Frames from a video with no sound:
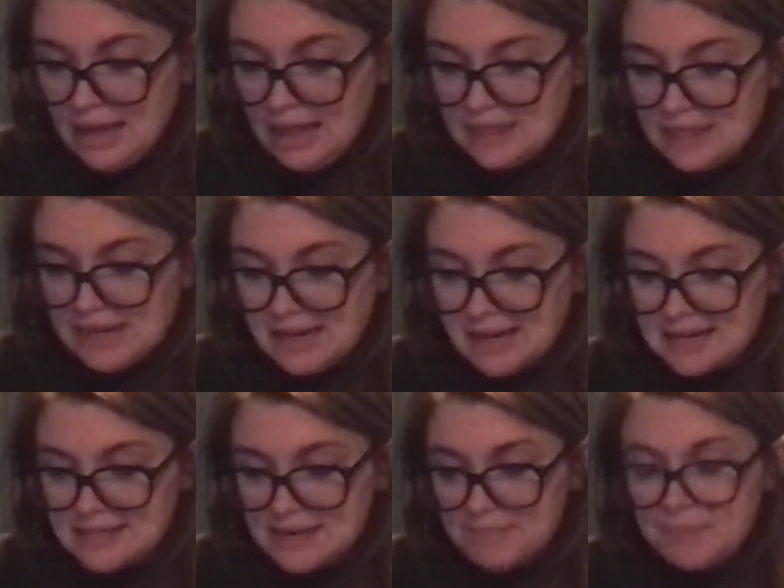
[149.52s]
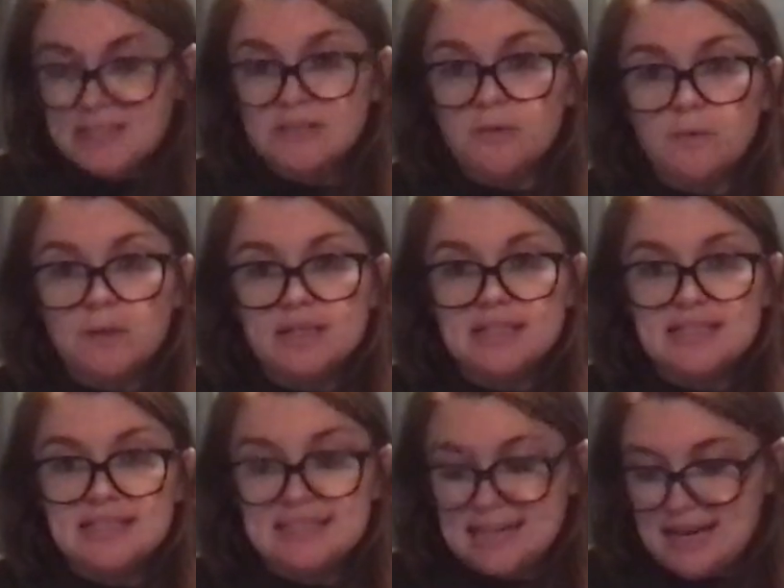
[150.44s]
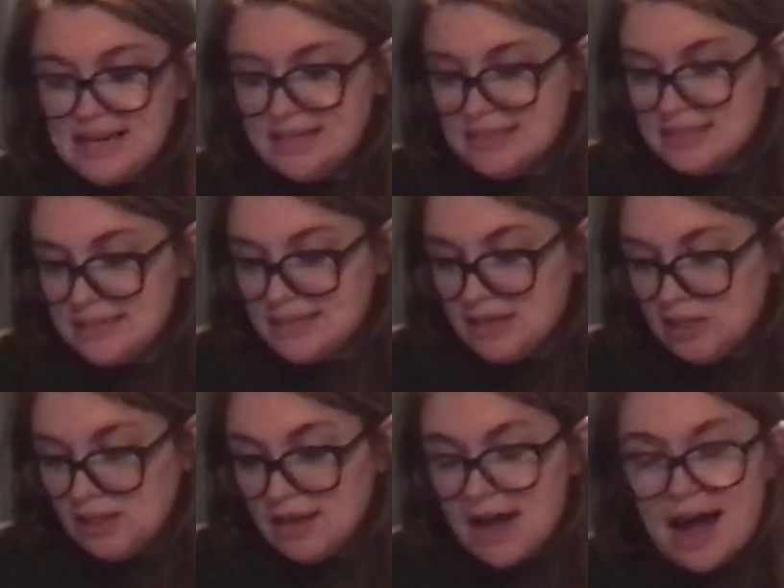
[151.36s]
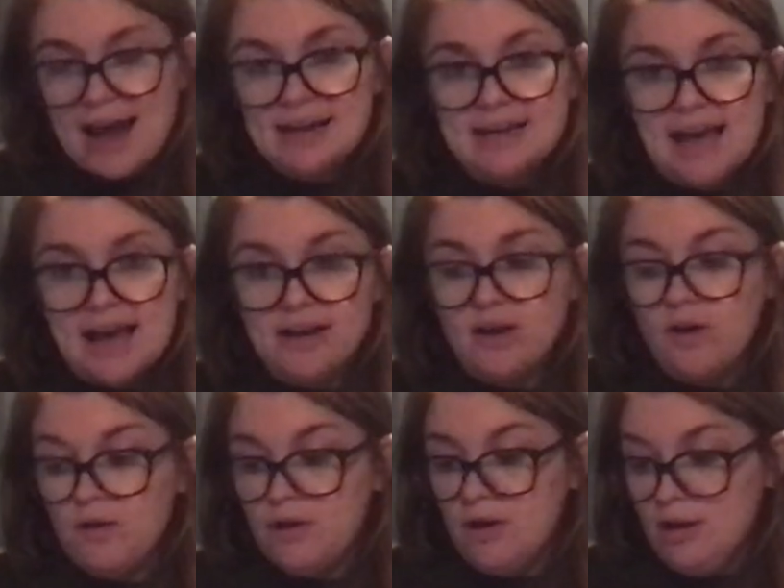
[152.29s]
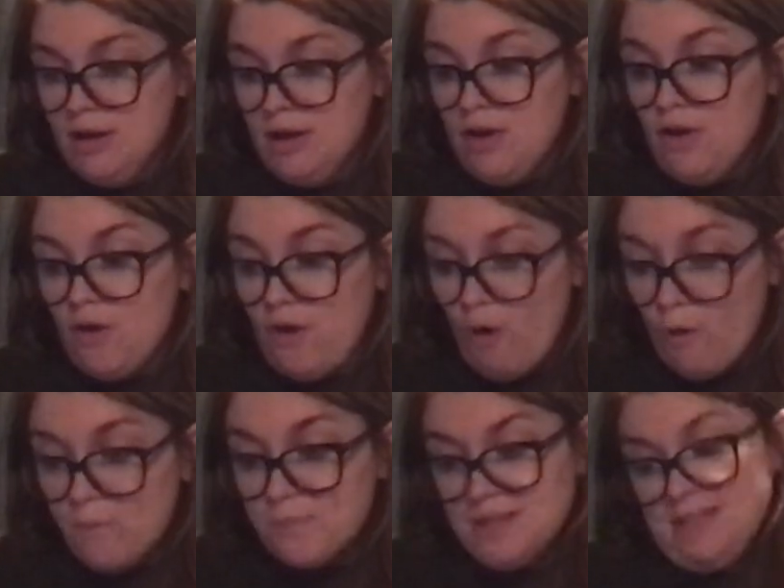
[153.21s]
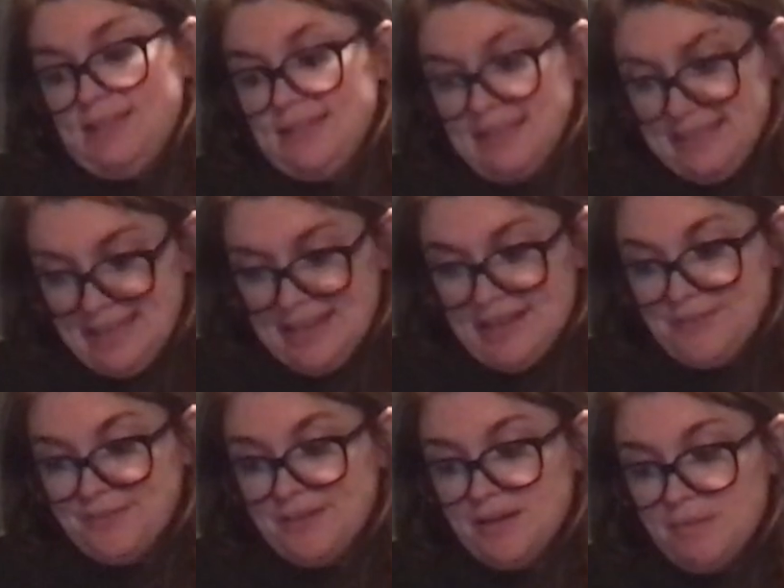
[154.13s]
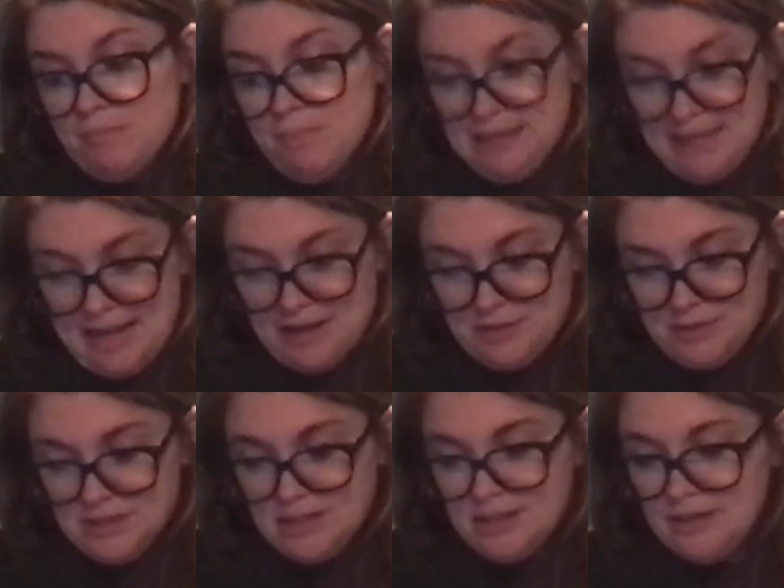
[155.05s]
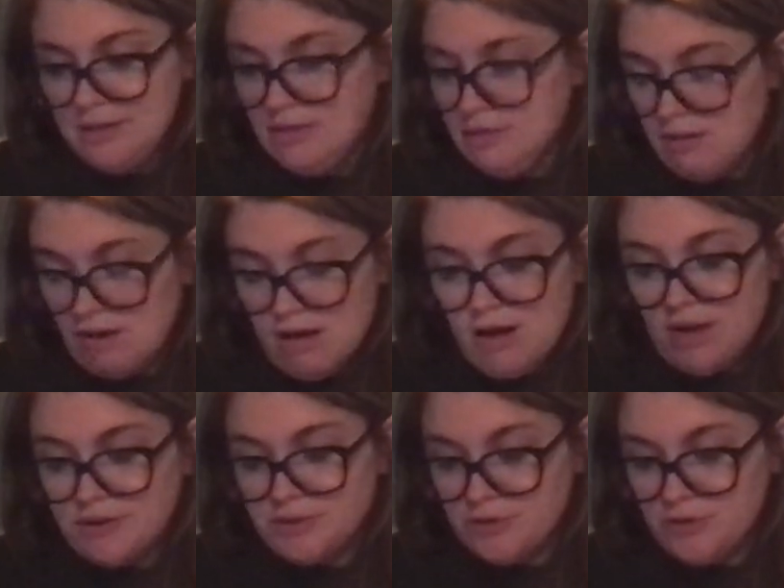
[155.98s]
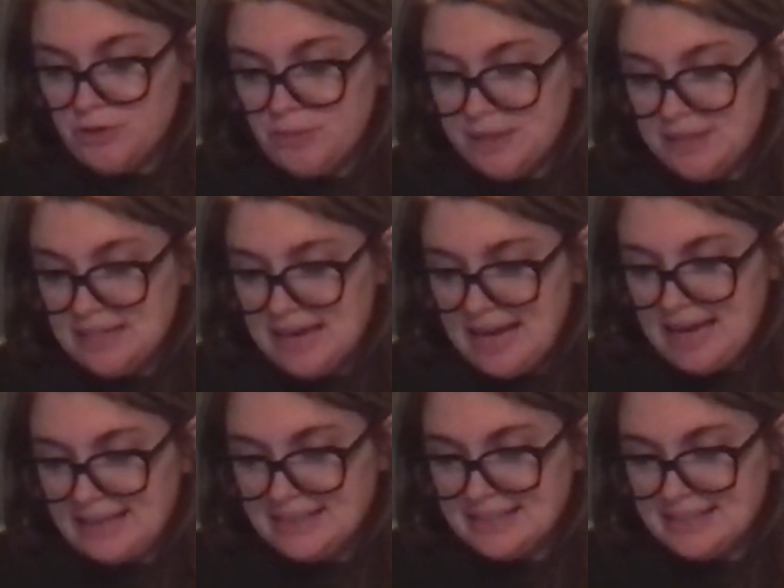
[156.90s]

The next up is a one state teal high neck open sleeve blouse. Also new with tags.